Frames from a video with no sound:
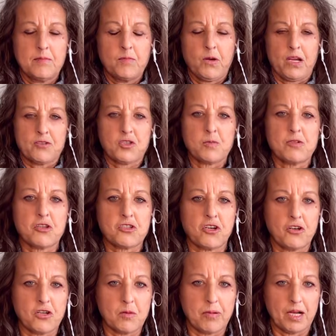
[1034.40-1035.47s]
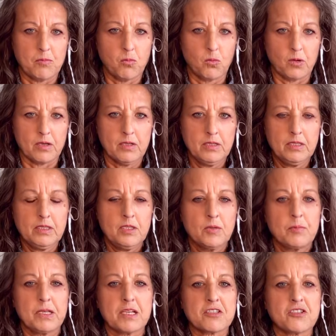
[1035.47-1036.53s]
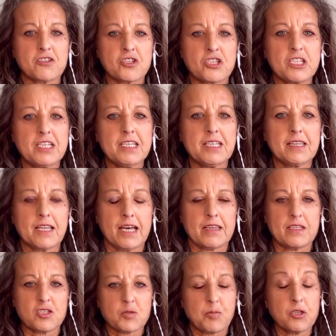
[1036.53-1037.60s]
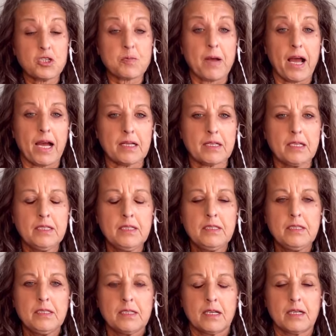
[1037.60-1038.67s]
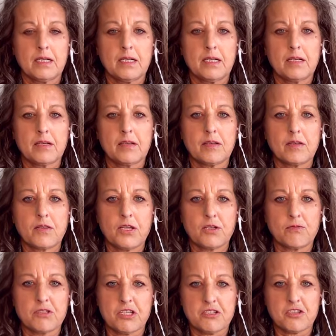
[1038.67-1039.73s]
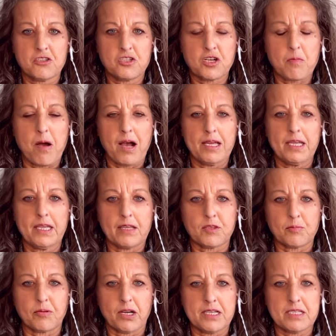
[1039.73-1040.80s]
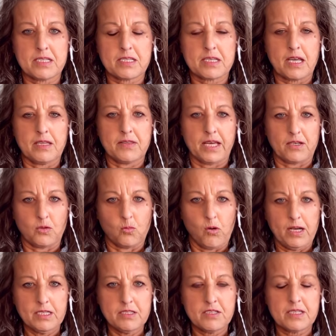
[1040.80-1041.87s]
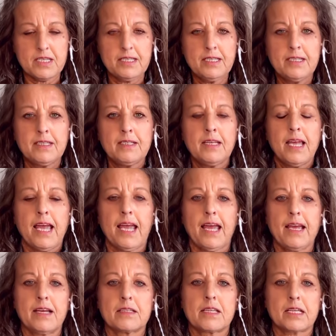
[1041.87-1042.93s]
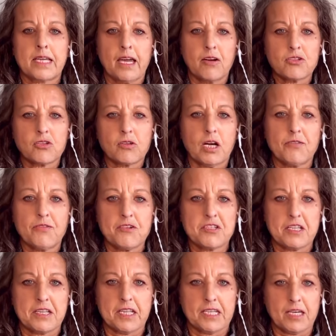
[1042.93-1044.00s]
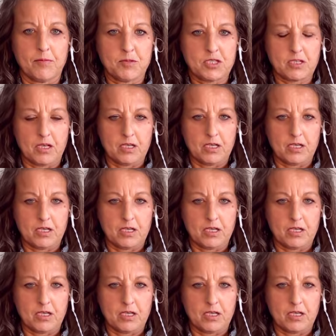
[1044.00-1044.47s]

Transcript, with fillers: Customers are starting to buy more because they're seeing that this pushback, their resistance to buying at the price that it was, and the counter offers that they kept